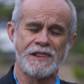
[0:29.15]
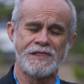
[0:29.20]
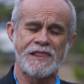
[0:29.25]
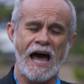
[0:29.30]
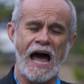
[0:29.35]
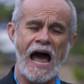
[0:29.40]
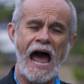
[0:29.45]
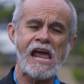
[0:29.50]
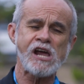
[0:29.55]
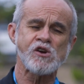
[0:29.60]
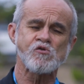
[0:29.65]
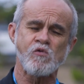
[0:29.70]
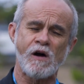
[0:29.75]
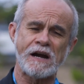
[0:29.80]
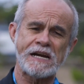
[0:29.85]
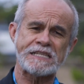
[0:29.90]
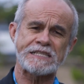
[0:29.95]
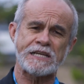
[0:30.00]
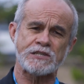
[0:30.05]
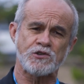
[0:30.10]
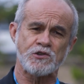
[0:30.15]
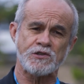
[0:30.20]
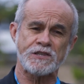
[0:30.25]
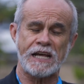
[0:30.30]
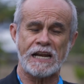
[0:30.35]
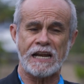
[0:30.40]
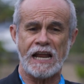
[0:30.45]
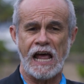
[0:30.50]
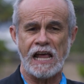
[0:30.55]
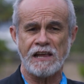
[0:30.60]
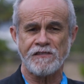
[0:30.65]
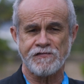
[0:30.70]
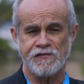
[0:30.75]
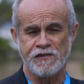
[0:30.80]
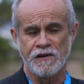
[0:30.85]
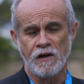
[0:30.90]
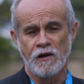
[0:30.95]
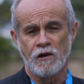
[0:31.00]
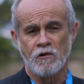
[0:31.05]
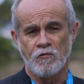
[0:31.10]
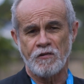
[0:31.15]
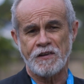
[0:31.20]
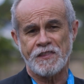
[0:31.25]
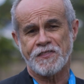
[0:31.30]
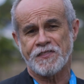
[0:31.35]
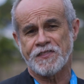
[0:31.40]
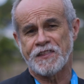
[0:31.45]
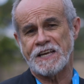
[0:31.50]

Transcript: the high quality social life with